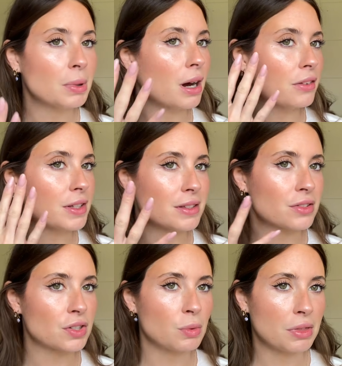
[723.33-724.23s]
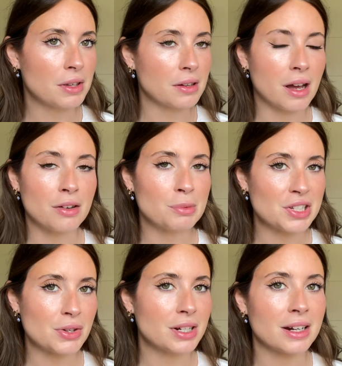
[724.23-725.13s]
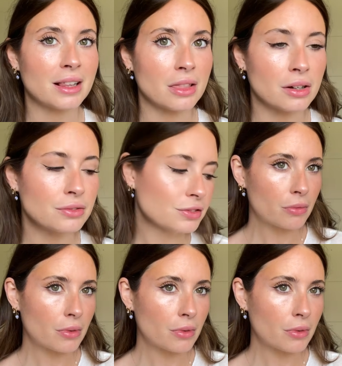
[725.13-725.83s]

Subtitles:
But this is just one thing I've been doing and I love.